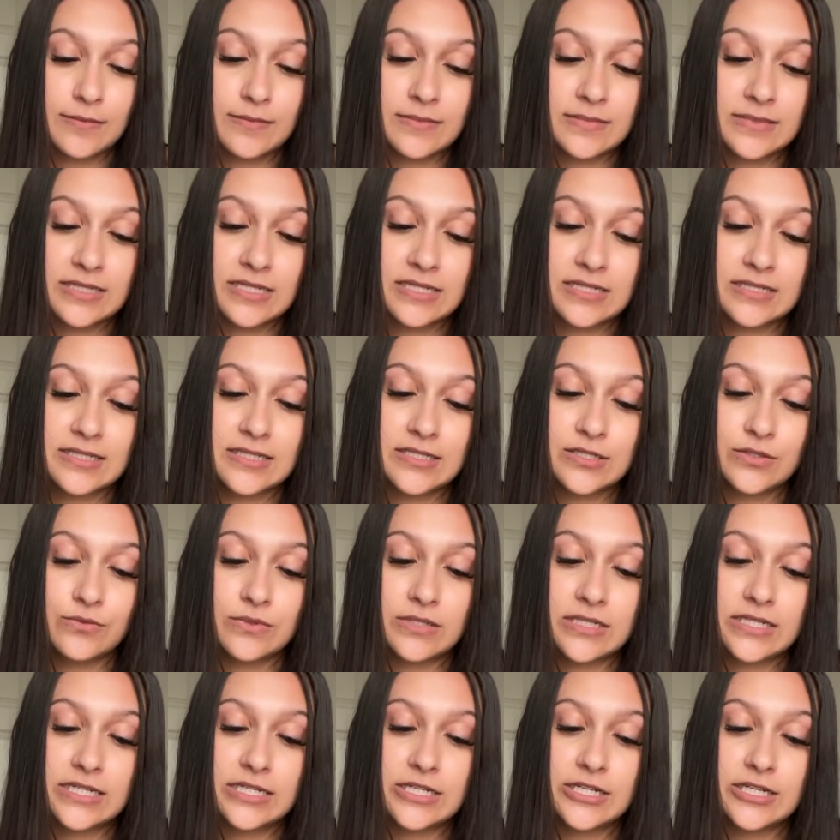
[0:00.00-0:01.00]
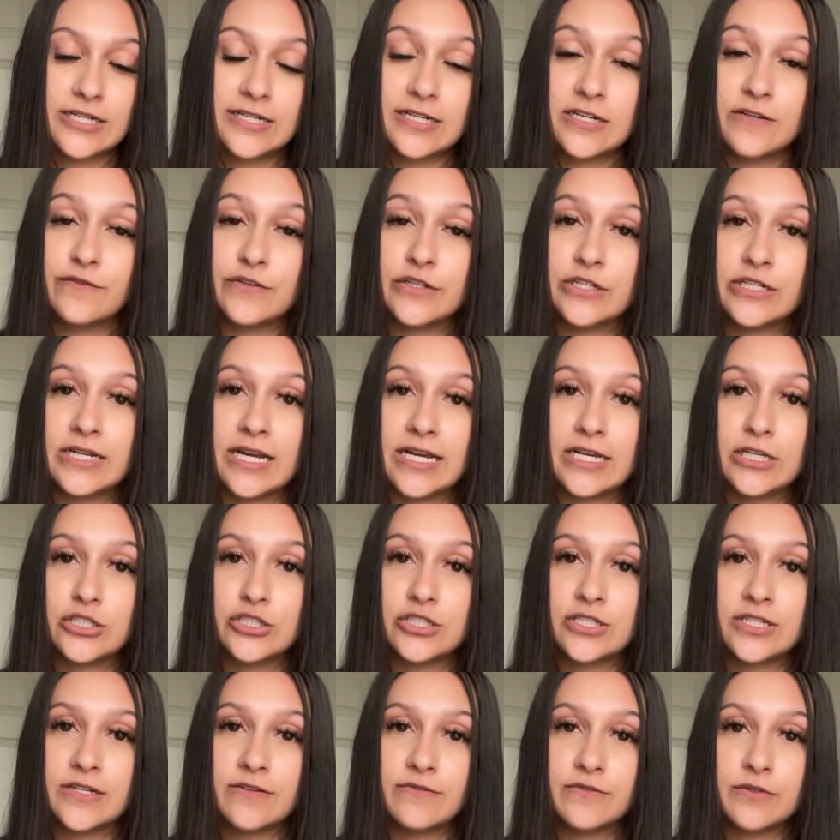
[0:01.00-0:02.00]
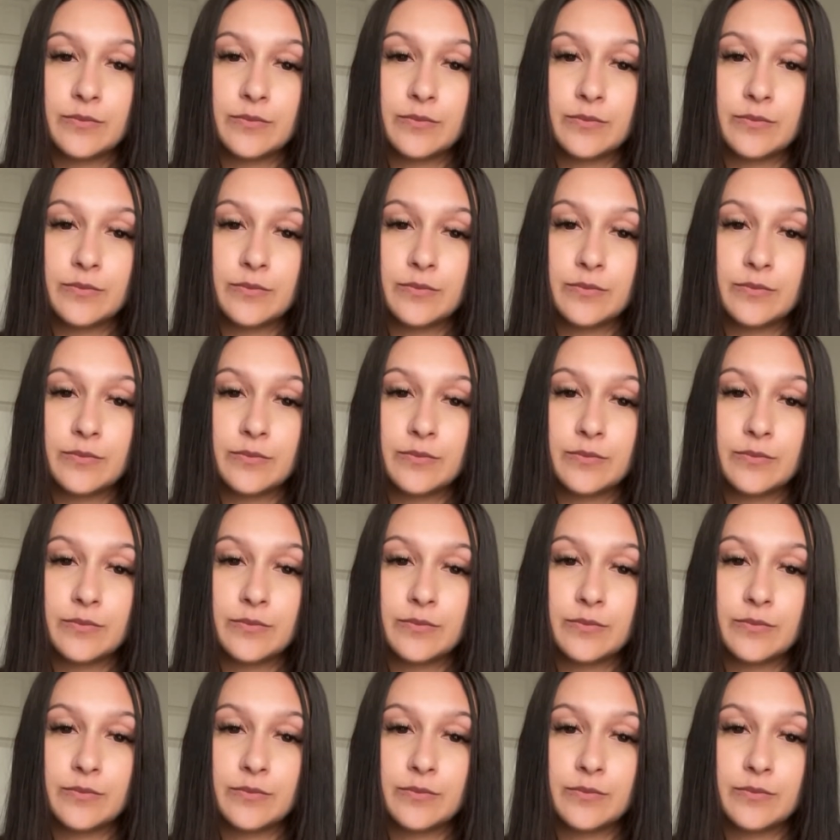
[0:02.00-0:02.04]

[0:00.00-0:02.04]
This is really good if you're night shift,